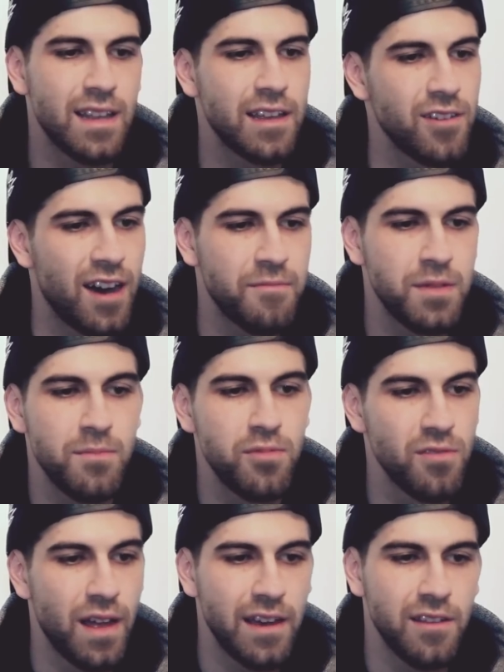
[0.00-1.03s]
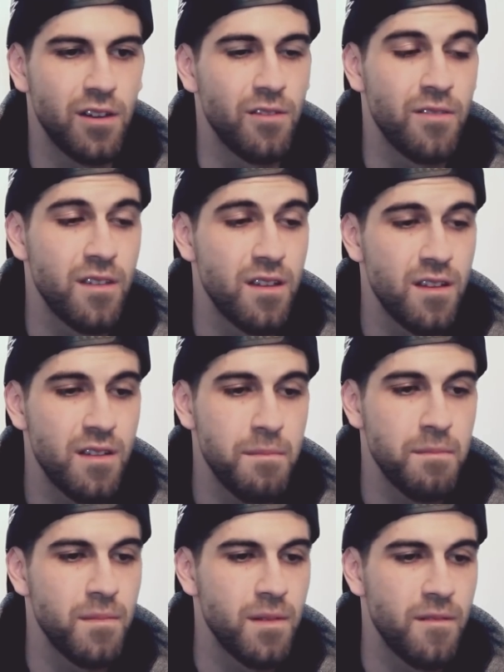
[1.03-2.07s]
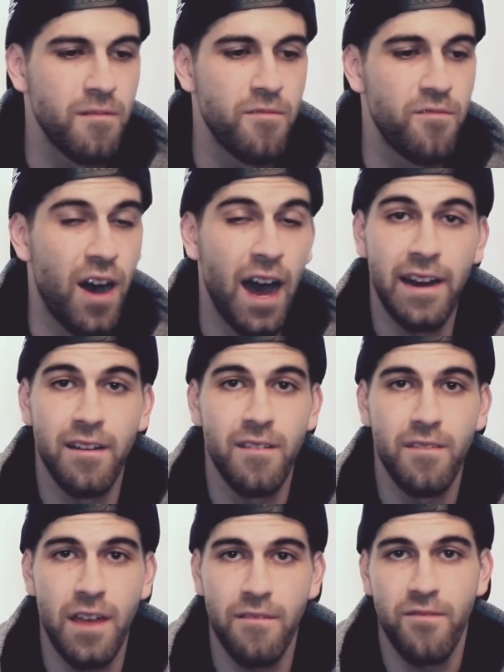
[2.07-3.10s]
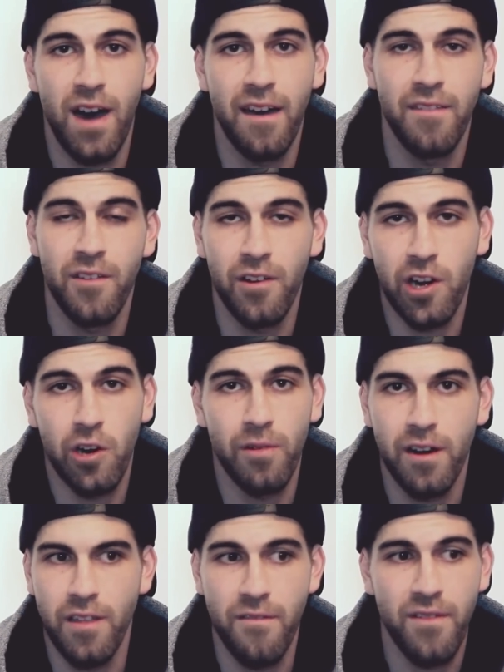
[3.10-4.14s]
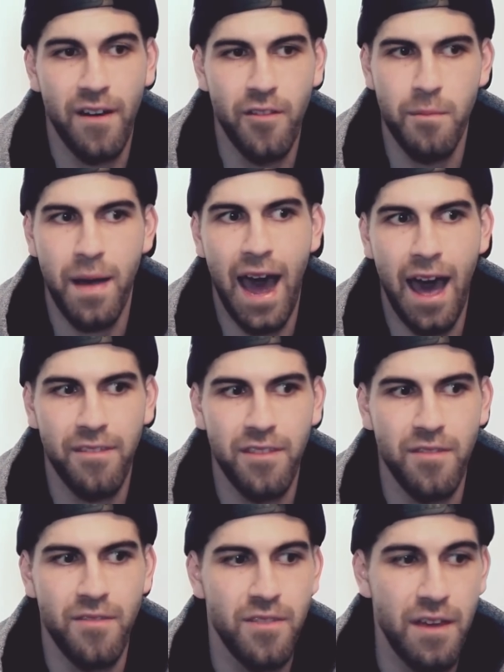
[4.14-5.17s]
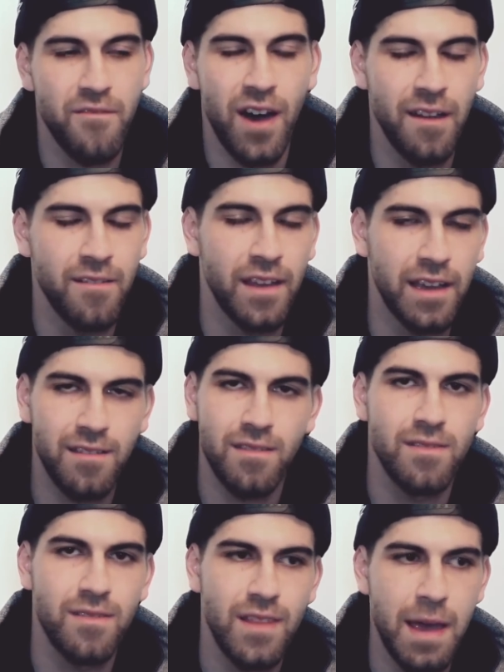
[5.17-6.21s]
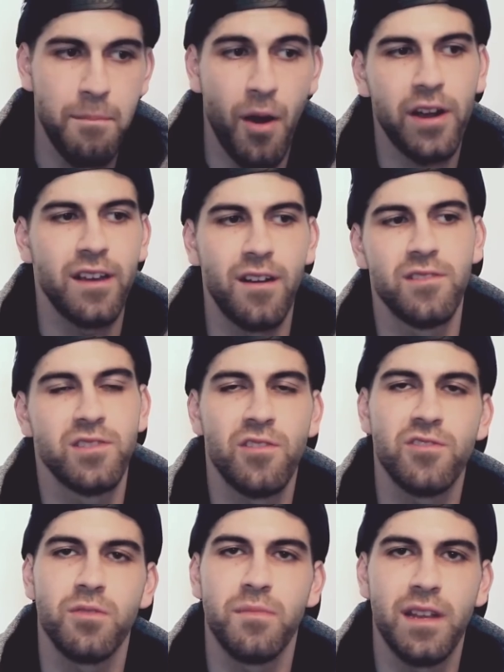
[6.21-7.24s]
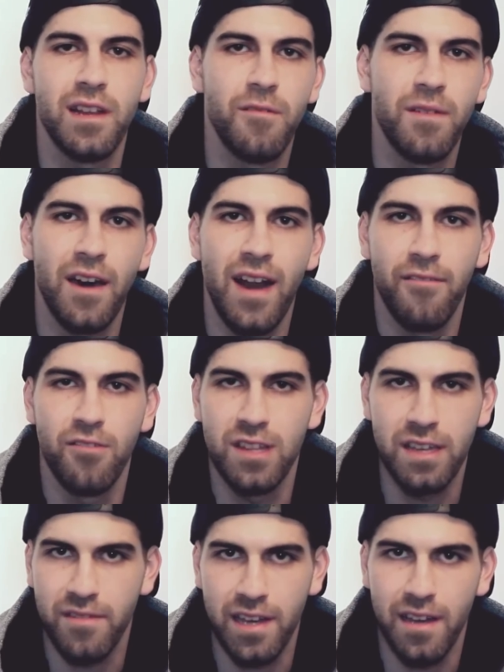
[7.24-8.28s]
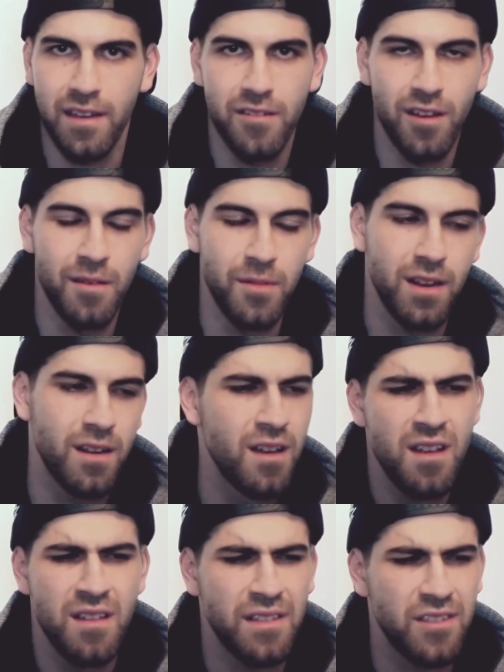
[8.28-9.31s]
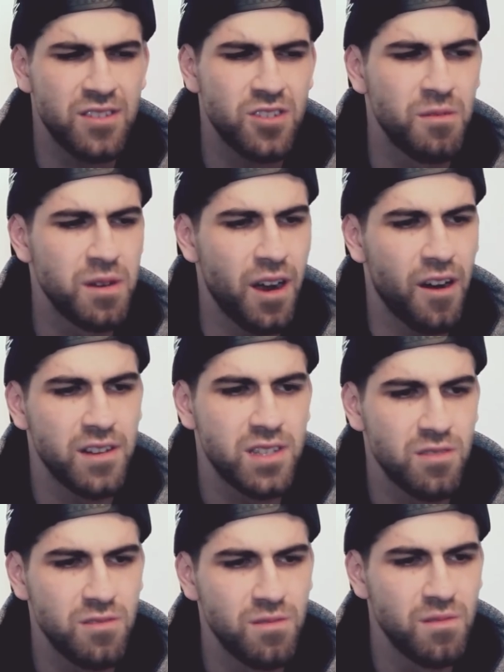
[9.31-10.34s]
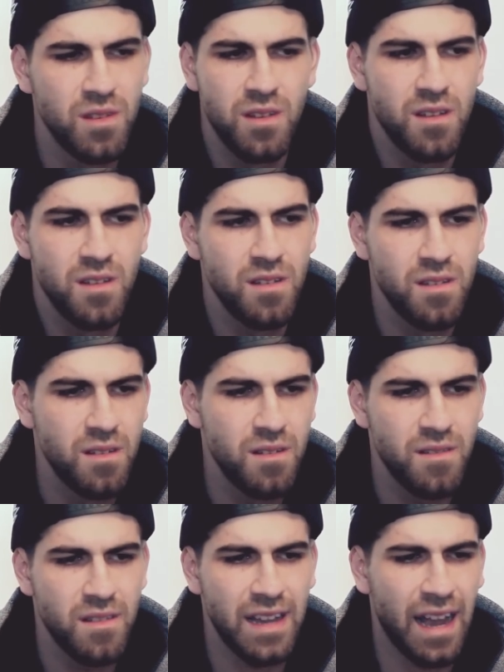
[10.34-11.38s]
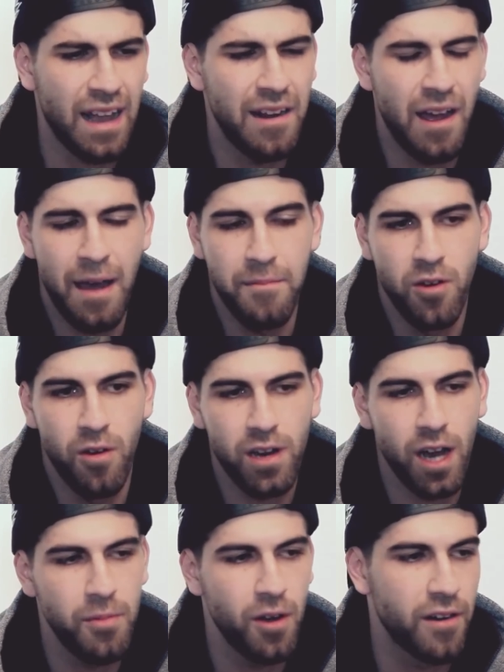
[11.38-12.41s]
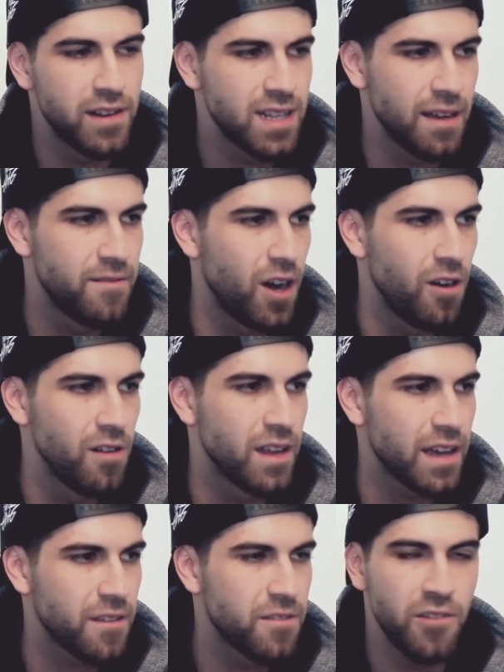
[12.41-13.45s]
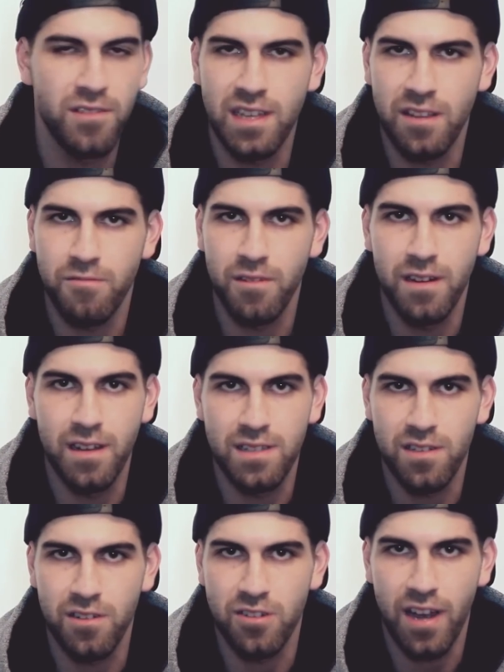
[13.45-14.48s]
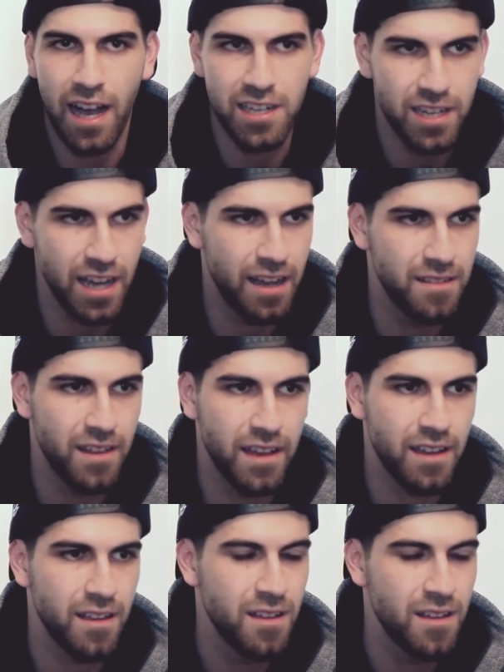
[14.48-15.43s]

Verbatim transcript: that you have people that, you know, find they find their career, they find their path, and they find like they market on social media without ever leaving it. You know what I mean? Like there's so many artists who, like I, I know a couple artists I follow, like 13th Witness or Trash Hand, like